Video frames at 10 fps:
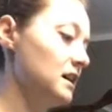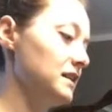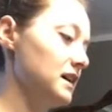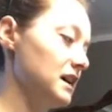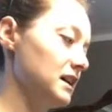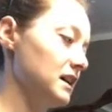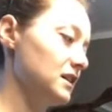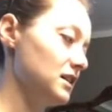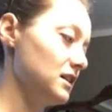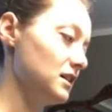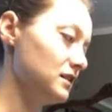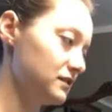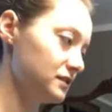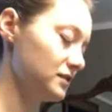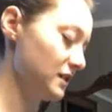And then I
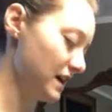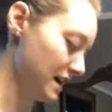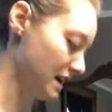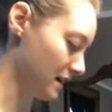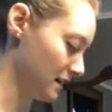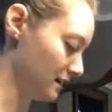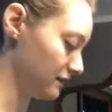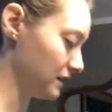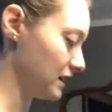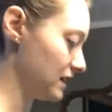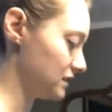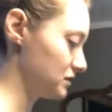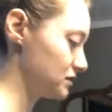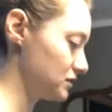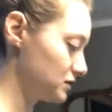also have a
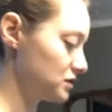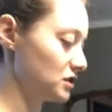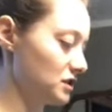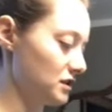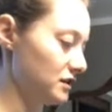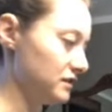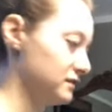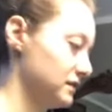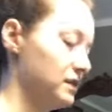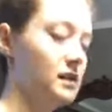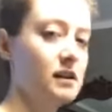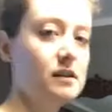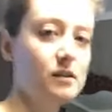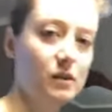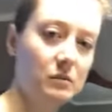Serger
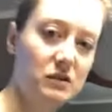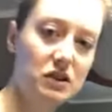sewing